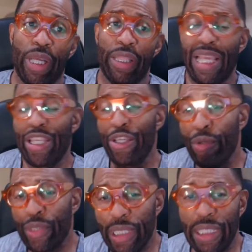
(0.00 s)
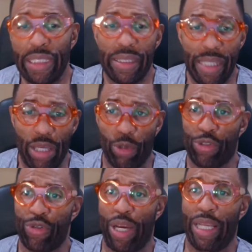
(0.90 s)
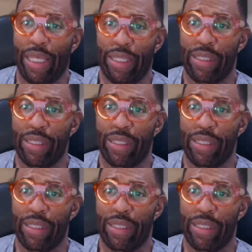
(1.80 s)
They use it in sales trainings.